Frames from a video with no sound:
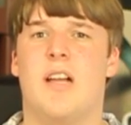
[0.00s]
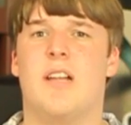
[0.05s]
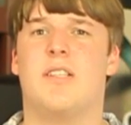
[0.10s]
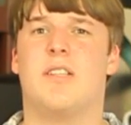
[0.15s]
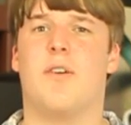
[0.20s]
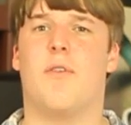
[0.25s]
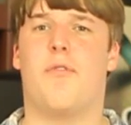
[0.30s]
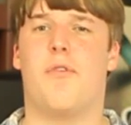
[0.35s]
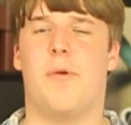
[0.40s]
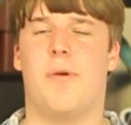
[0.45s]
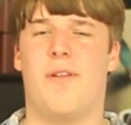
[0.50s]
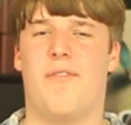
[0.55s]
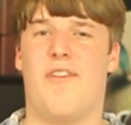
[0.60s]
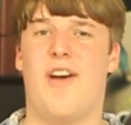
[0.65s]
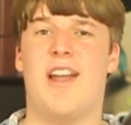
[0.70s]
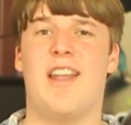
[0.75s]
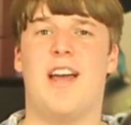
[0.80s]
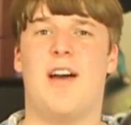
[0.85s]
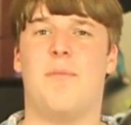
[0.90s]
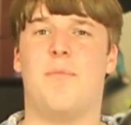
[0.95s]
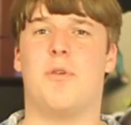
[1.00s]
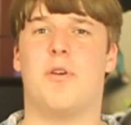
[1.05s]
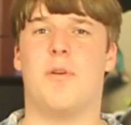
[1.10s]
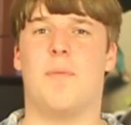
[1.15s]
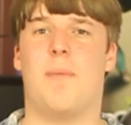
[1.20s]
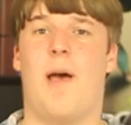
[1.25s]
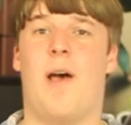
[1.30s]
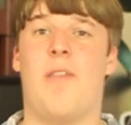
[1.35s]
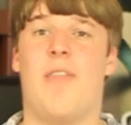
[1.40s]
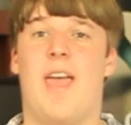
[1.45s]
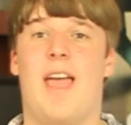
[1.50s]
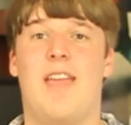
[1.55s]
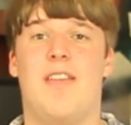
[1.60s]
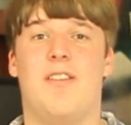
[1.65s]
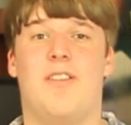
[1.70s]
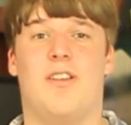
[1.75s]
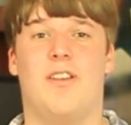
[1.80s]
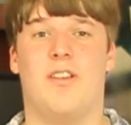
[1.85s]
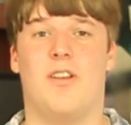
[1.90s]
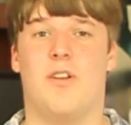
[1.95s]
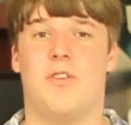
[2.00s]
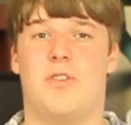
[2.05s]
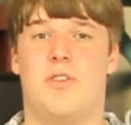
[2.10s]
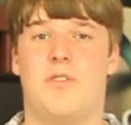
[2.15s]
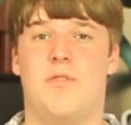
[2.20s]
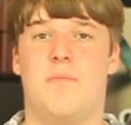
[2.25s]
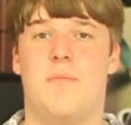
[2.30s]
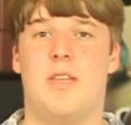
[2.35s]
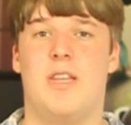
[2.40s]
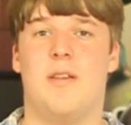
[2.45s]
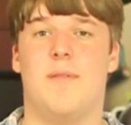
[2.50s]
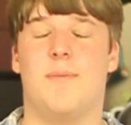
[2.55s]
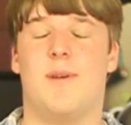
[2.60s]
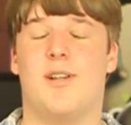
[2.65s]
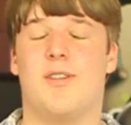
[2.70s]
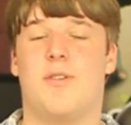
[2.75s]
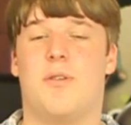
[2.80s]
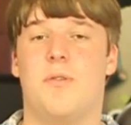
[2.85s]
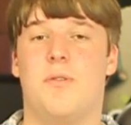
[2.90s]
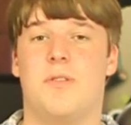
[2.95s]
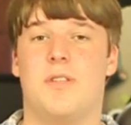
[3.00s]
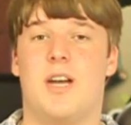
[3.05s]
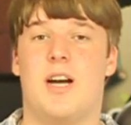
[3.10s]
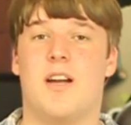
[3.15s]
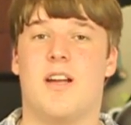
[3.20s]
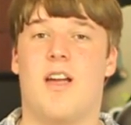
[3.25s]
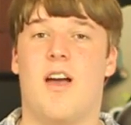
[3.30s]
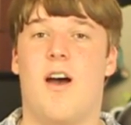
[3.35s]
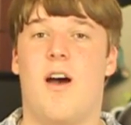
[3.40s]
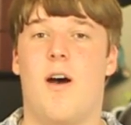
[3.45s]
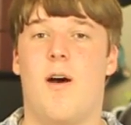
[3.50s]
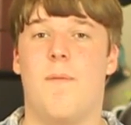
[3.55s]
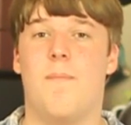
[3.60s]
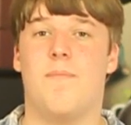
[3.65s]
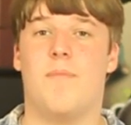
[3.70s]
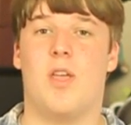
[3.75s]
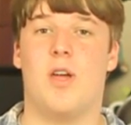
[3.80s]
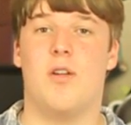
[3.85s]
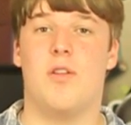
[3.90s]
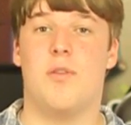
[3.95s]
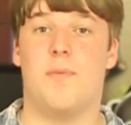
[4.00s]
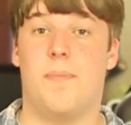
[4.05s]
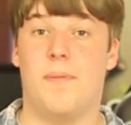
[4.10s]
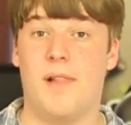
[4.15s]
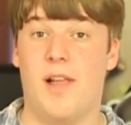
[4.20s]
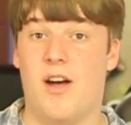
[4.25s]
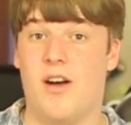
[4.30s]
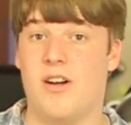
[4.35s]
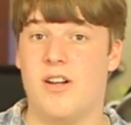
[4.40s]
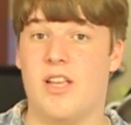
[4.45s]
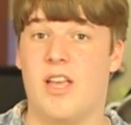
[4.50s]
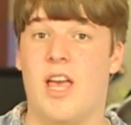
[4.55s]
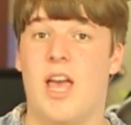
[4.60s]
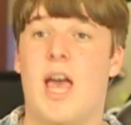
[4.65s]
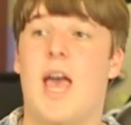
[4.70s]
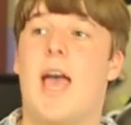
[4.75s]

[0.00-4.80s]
So if you want to find out more about that, you can go to MediaMolecule.com, go to the blog,